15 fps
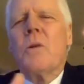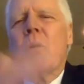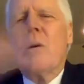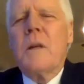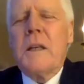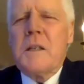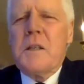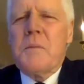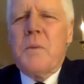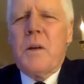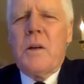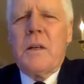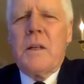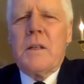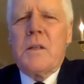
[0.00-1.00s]
all
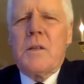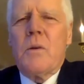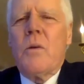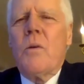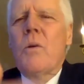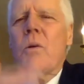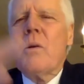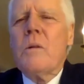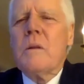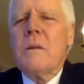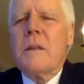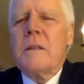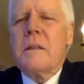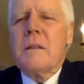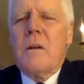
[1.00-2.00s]
experience,
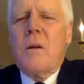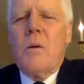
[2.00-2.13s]
all the